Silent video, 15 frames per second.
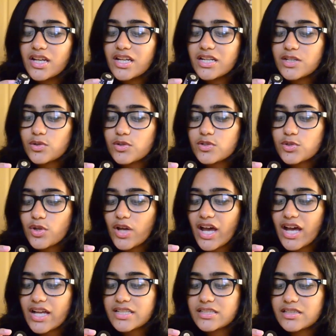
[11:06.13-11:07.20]
It also
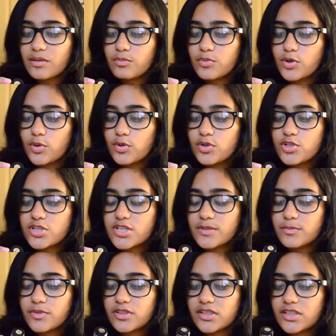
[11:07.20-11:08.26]
has some gold
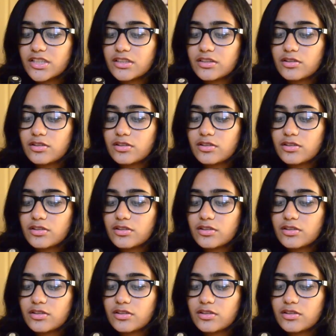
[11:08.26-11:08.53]
shimmer running